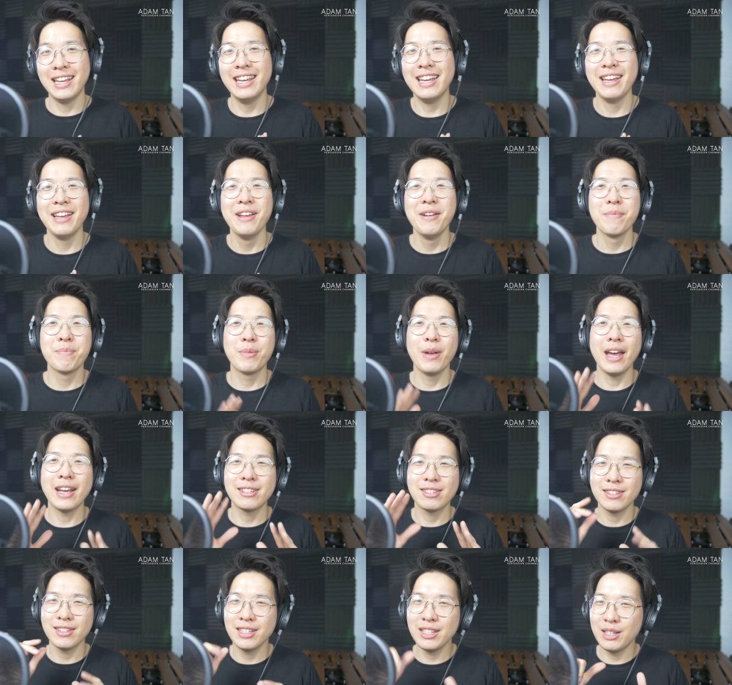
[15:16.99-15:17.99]
But
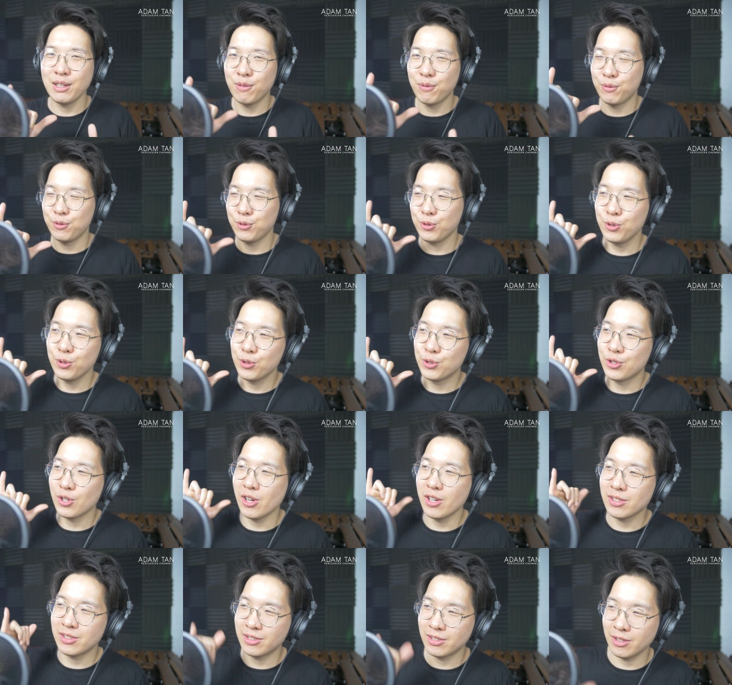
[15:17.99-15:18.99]
actually, if you
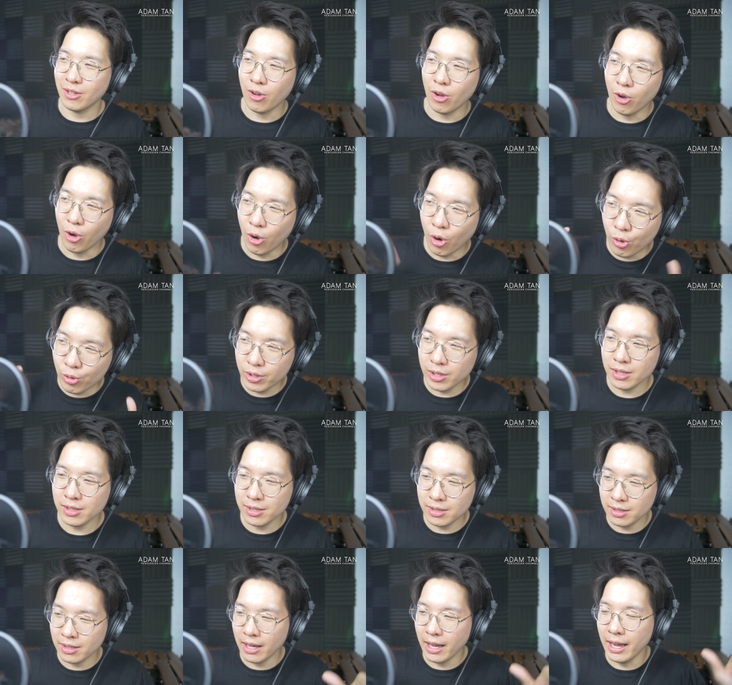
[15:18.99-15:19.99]
just hold
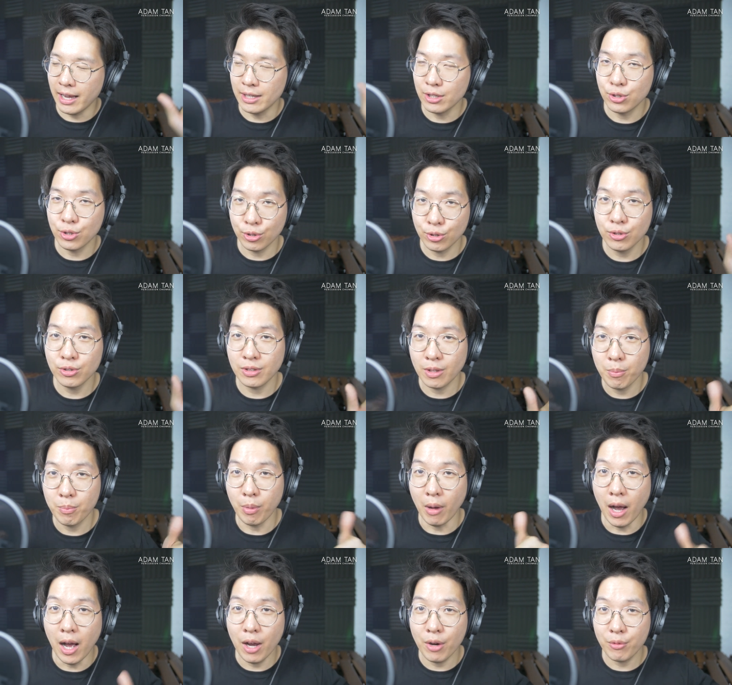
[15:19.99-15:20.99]
it and you use the
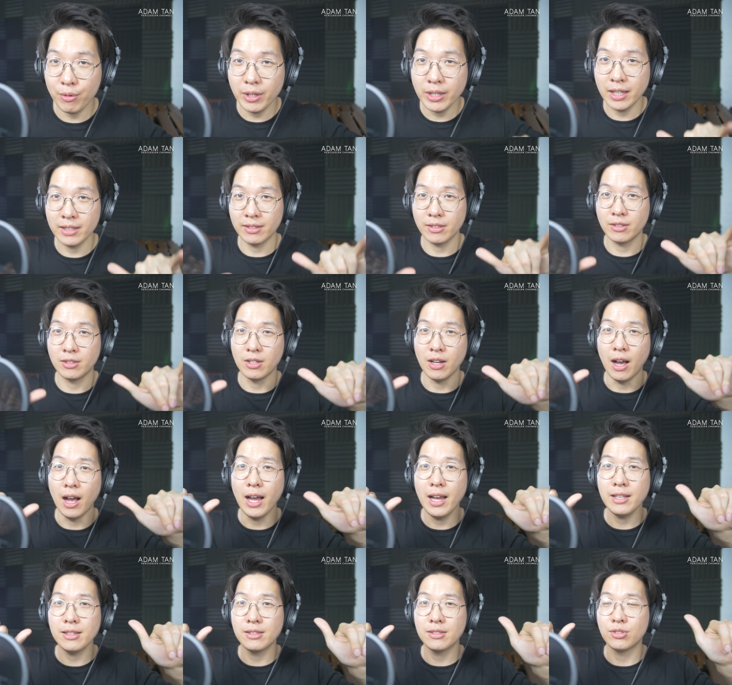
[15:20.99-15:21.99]
bar ring as a
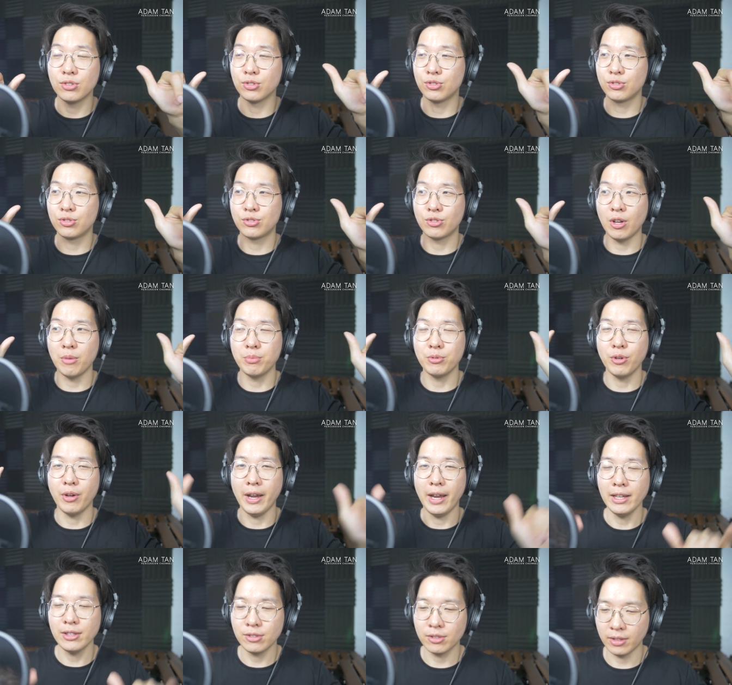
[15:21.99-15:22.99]
guide to stop your
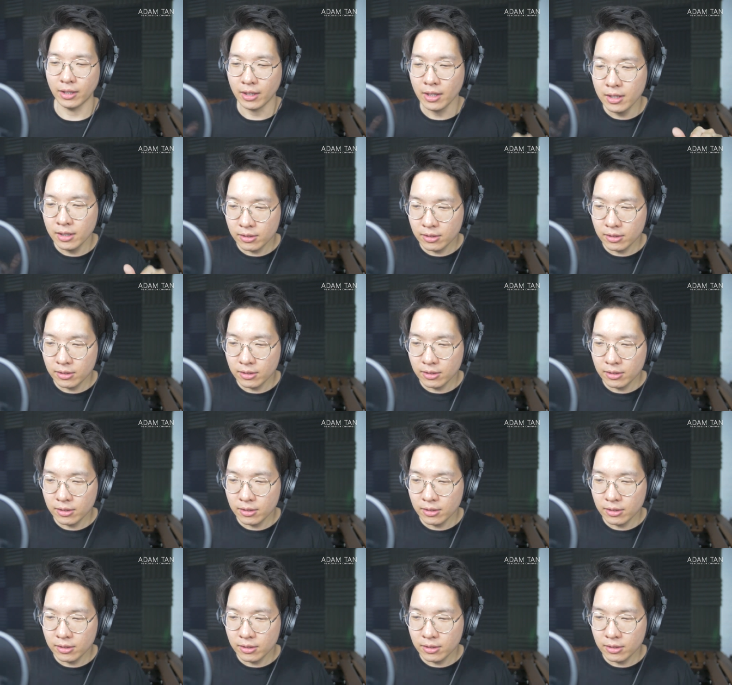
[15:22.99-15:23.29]
hand, so it's like,